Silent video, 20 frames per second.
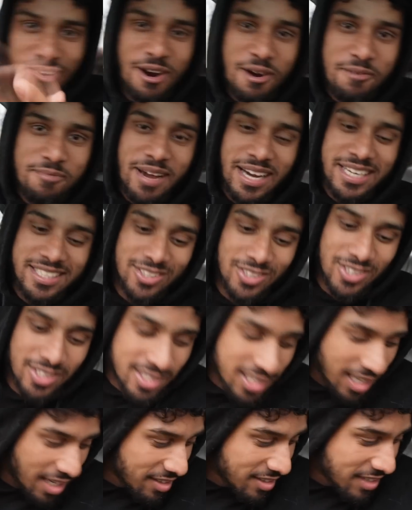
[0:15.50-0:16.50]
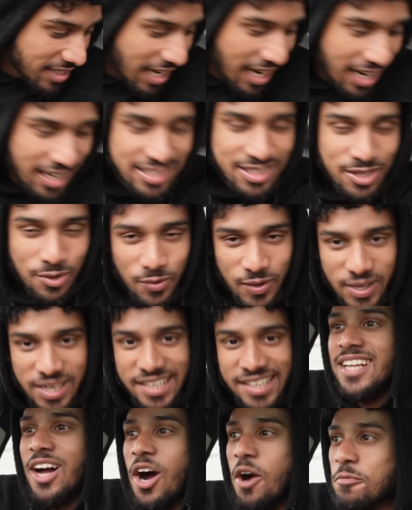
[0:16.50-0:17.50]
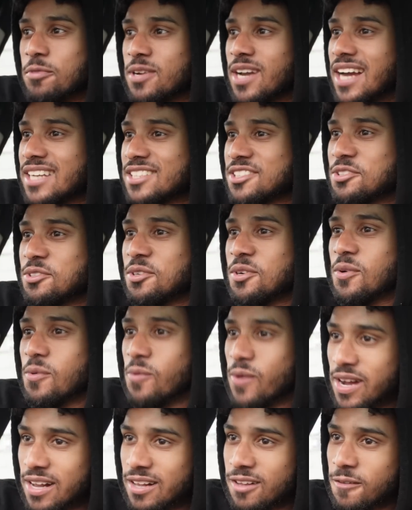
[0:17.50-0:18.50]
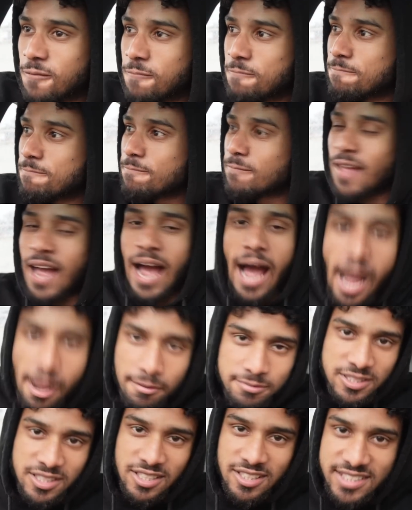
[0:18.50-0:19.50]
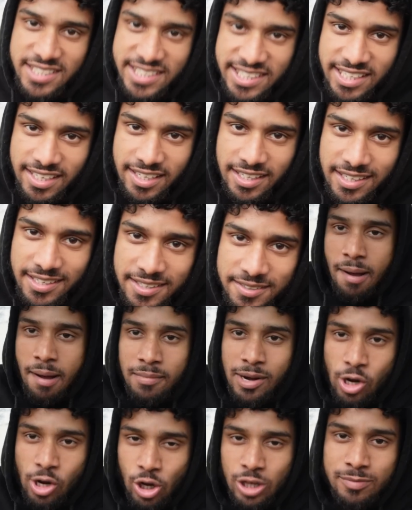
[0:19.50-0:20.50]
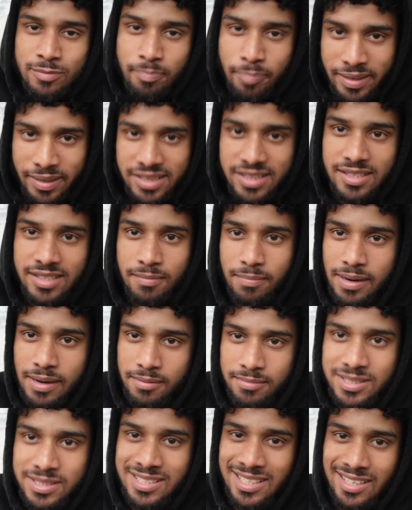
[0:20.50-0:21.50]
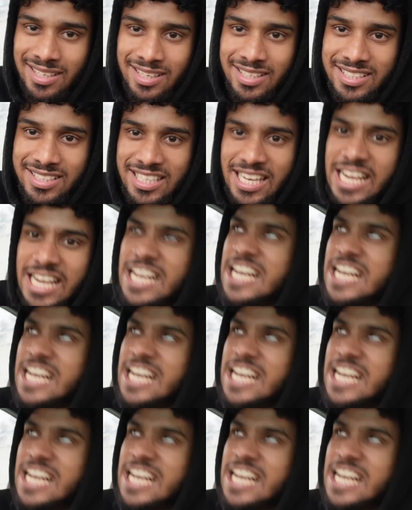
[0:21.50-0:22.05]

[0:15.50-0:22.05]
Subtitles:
Welcome back to the channel, guys. I hope you guys are doing well. I'm still sick. I'm a lot better, but I'm still sick.